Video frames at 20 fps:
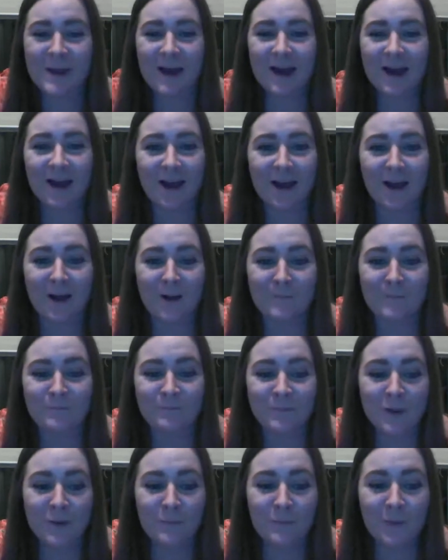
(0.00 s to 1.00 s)

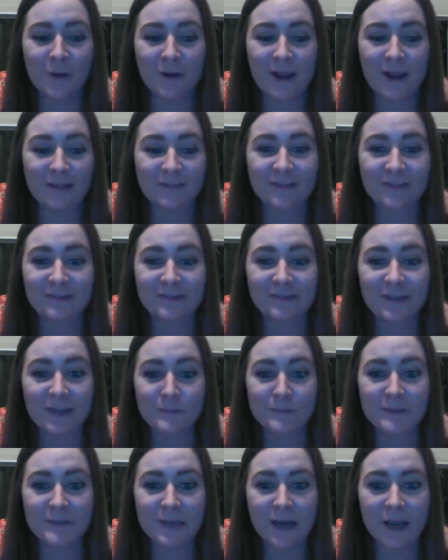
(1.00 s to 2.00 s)
But at the
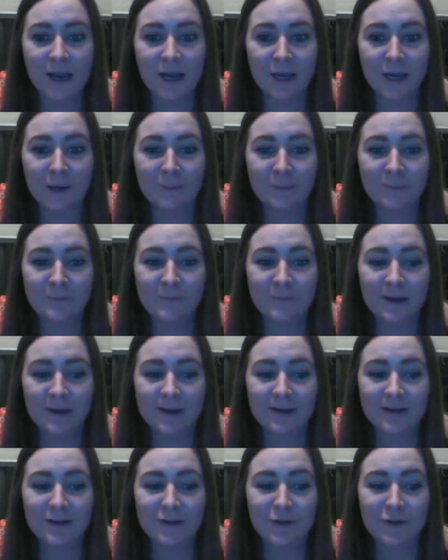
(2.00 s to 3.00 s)
same time,
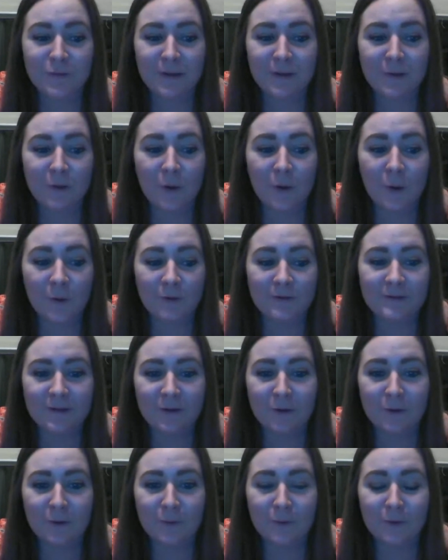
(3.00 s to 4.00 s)
you can
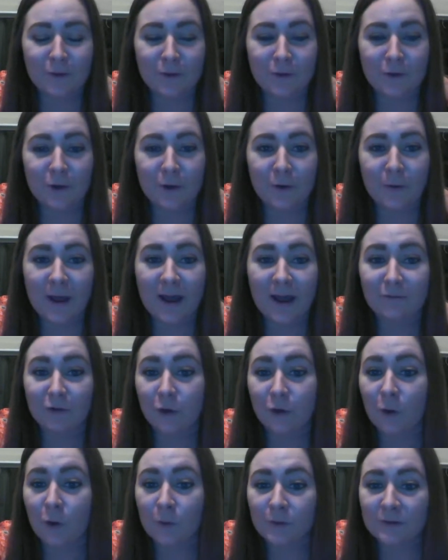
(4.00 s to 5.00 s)
also, have
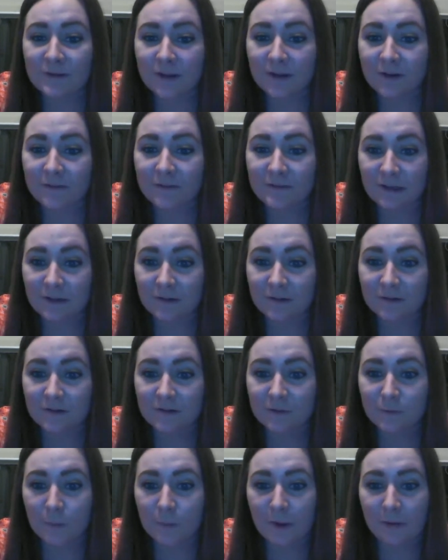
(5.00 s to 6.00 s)
your own set of standards
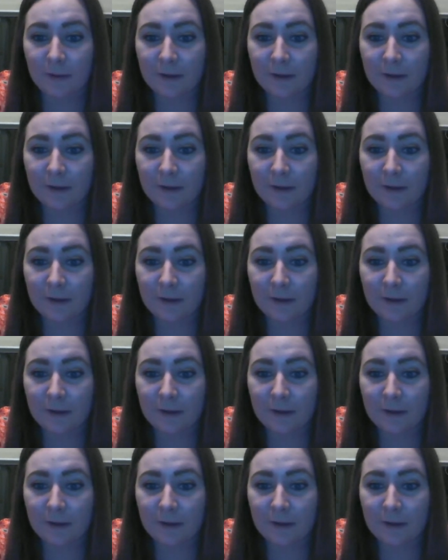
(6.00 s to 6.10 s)
as well.